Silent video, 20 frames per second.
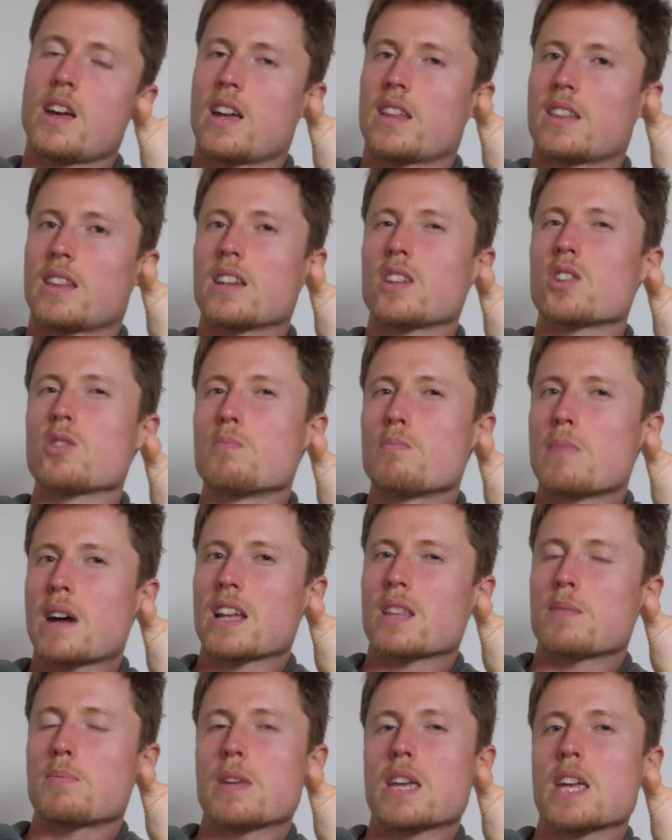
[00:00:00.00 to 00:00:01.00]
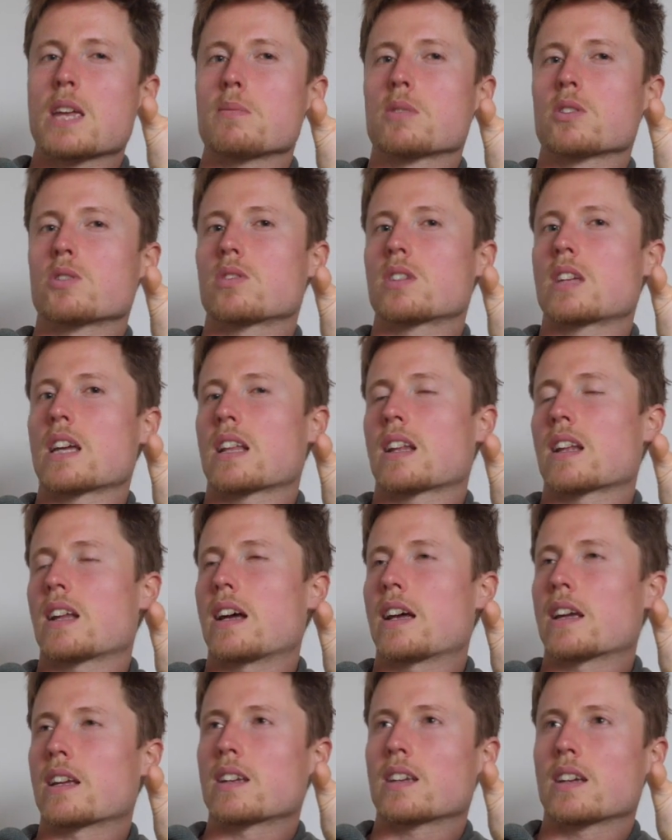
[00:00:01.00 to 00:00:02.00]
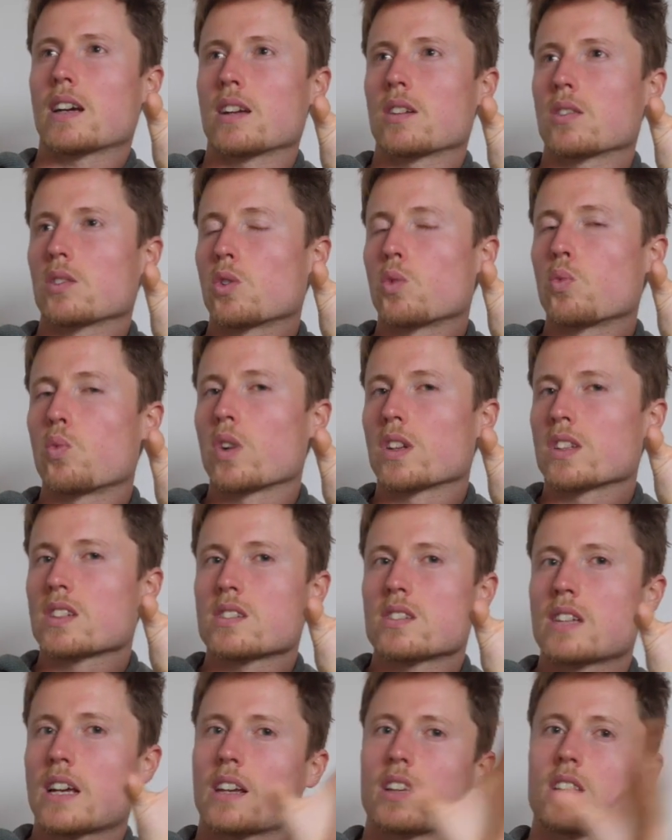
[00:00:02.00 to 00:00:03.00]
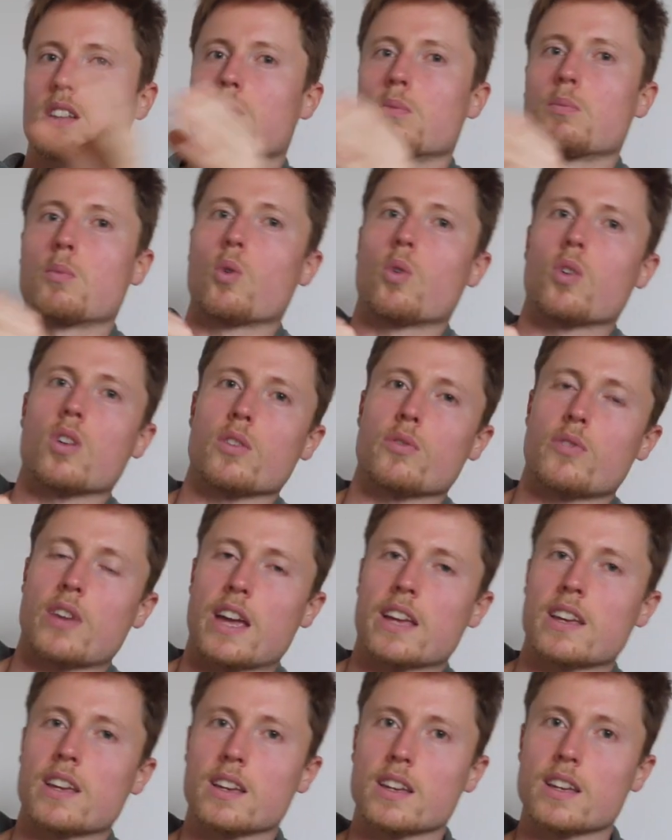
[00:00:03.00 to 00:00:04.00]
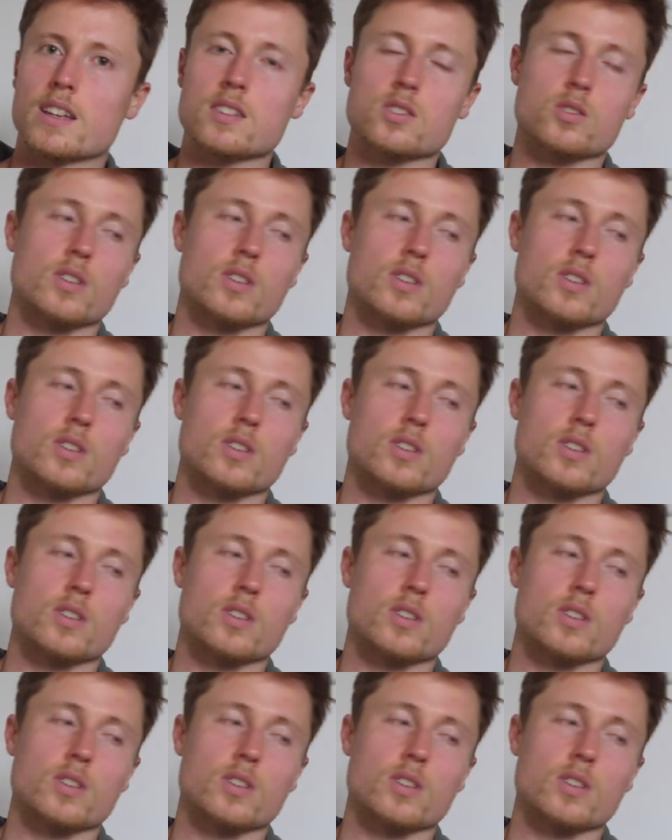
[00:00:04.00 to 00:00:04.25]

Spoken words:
And then you might be able to get like, I don't know, 1 second more of hanging in.